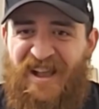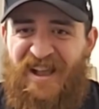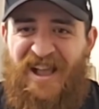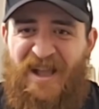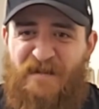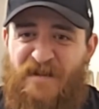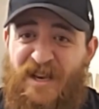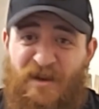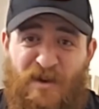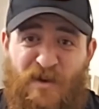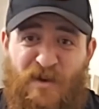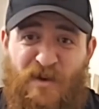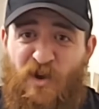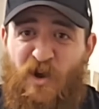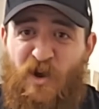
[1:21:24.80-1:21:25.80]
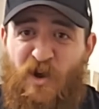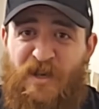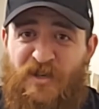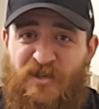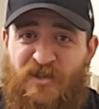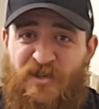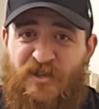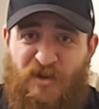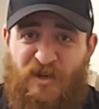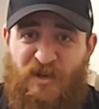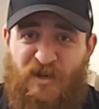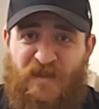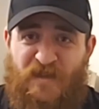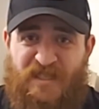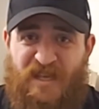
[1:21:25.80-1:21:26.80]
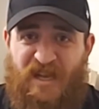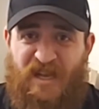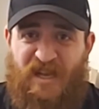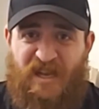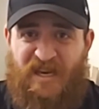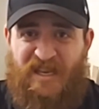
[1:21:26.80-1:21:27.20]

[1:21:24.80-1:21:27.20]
I mean, it will be soon if it's not.